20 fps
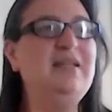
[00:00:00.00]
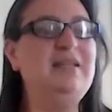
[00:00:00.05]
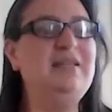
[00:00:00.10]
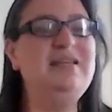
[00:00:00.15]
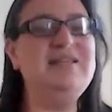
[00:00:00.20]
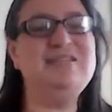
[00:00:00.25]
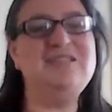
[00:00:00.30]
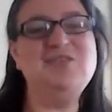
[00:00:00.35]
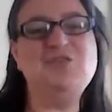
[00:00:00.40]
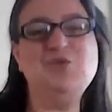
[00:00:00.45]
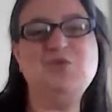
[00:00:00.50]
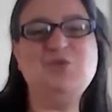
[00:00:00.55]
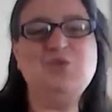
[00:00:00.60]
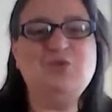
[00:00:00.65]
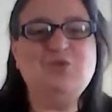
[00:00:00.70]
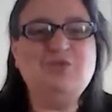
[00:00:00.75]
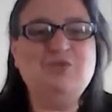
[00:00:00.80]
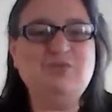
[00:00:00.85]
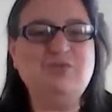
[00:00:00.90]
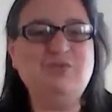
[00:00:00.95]
Things are sort
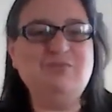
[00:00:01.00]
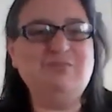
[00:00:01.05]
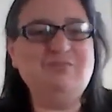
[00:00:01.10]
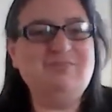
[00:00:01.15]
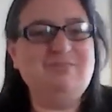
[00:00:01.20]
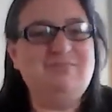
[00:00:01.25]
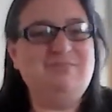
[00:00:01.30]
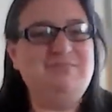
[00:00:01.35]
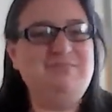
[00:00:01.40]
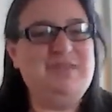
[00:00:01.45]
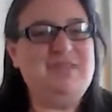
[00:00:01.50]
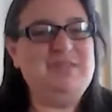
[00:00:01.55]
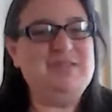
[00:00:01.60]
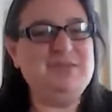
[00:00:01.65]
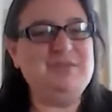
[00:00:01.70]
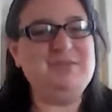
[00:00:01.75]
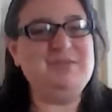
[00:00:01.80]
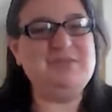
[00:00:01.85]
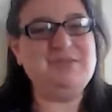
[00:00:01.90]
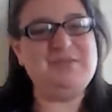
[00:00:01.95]
of being
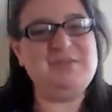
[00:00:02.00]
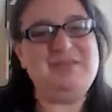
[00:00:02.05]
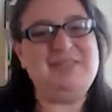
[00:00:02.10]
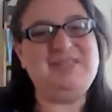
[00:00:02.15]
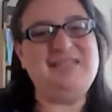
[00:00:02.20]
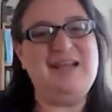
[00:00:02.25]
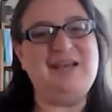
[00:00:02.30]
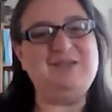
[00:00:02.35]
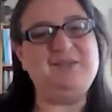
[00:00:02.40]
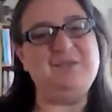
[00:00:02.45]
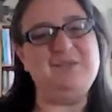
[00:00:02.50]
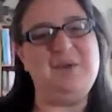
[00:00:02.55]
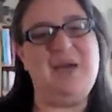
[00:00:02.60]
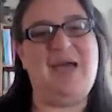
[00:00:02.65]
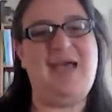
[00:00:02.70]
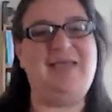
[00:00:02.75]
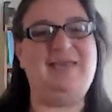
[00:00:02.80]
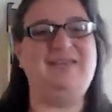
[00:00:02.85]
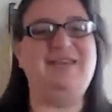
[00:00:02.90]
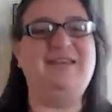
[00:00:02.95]
squeezed out of the way,
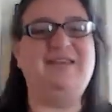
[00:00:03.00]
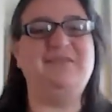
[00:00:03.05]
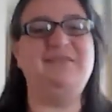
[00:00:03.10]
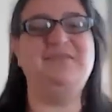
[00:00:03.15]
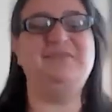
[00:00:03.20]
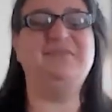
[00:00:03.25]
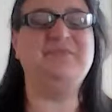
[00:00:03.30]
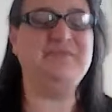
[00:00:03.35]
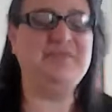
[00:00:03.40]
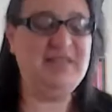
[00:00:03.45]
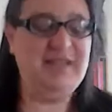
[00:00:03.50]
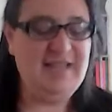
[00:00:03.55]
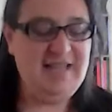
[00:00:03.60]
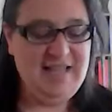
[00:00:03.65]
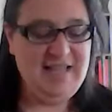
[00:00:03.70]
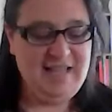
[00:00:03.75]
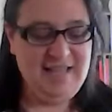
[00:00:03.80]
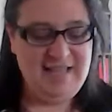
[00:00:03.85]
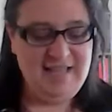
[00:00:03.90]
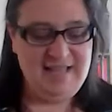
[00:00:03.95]
you know.
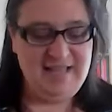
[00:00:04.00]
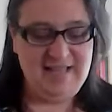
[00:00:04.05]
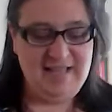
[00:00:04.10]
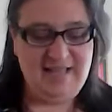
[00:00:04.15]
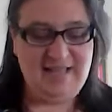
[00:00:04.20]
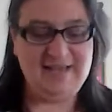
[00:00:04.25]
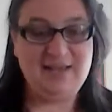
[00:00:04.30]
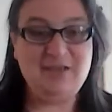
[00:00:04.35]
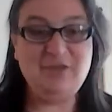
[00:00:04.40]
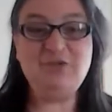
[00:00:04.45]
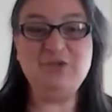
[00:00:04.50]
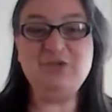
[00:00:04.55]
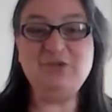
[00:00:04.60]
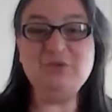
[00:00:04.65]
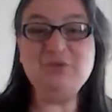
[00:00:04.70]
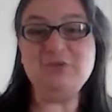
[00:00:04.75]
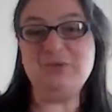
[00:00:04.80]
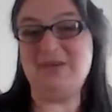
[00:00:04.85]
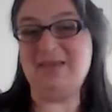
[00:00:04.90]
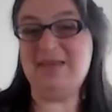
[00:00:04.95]
And if you
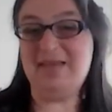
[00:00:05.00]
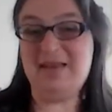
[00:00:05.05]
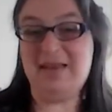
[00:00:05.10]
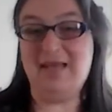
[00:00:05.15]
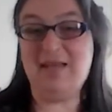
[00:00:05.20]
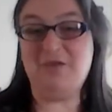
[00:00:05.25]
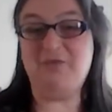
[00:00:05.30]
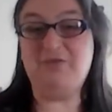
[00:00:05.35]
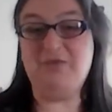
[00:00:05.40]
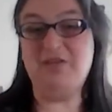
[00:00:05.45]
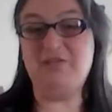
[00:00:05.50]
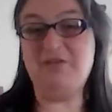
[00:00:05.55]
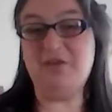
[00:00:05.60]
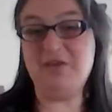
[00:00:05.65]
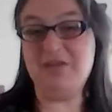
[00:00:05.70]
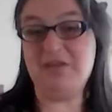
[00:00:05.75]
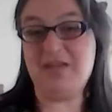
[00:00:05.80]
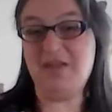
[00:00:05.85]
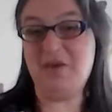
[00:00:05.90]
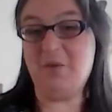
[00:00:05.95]
do get a hay fever
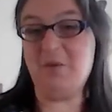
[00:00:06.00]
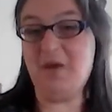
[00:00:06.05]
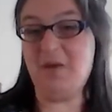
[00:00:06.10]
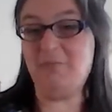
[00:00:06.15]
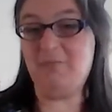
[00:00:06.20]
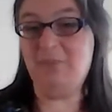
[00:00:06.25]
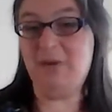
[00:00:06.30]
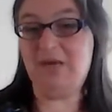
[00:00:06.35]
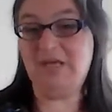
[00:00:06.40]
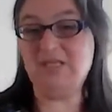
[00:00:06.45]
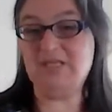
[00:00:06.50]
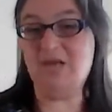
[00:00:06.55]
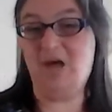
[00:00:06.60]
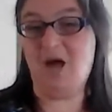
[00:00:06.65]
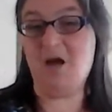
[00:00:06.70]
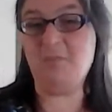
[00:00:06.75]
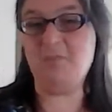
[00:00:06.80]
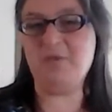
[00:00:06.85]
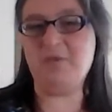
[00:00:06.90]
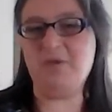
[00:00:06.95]
and you get quite bunged
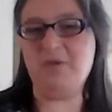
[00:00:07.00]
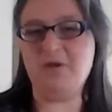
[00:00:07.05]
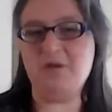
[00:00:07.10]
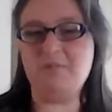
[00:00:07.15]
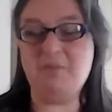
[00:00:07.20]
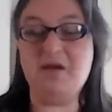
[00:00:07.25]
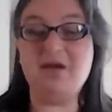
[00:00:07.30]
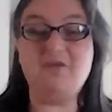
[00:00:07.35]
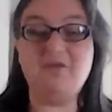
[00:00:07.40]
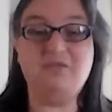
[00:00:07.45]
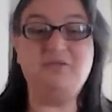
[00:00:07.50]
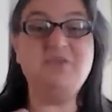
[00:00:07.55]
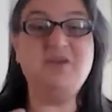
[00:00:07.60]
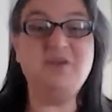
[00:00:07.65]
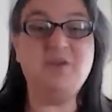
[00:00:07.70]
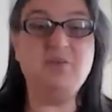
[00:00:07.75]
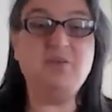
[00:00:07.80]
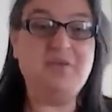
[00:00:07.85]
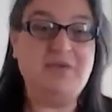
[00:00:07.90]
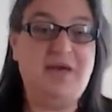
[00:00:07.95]
up, then you might
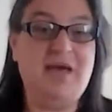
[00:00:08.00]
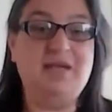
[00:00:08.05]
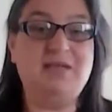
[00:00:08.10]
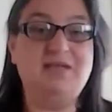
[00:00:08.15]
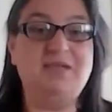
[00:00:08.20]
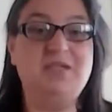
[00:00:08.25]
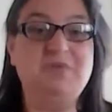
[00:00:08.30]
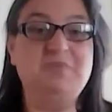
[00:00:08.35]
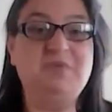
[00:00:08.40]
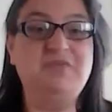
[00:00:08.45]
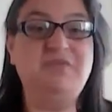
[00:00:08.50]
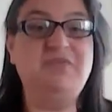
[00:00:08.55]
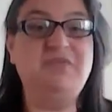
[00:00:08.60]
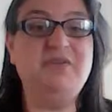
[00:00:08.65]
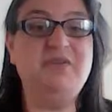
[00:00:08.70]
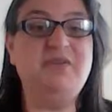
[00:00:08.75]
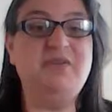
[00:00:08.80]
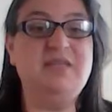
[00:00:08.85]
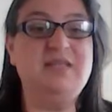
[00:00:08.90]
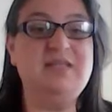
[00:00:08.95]
feel that. You might
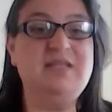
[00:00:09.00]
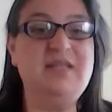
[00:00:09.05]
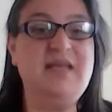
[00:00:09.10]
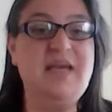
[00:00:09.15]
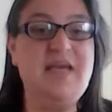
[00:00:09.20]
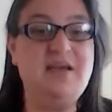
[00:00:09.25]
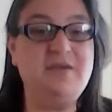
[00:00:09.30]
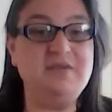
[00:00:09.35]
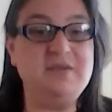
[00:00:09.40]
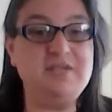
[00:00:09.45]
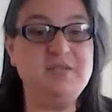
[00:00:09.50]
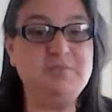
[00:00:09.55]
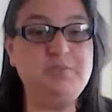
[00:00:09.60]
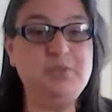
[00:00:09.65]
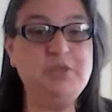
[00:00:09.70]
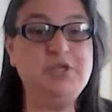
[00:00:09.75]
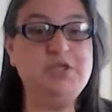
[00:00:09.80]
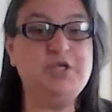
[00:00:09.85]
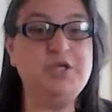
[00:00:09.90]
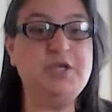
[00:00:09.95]
feel that the air is
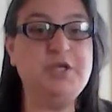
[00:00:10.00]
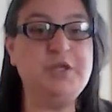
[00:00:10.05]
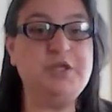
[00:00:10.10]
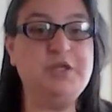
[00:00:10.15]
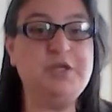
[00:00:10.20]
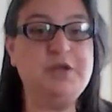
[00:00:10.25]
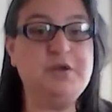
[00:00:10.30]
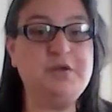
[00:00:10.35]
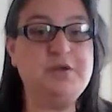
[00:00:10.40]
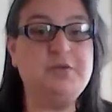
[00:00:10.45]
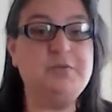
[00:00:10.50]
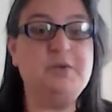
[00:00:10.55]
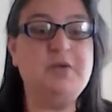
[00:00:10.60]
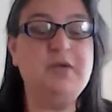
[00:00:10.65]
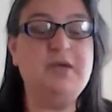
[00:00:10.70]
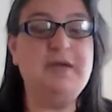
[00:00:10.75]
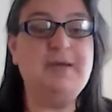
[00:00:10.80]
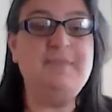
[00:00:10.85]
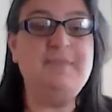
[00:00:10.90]
pushing through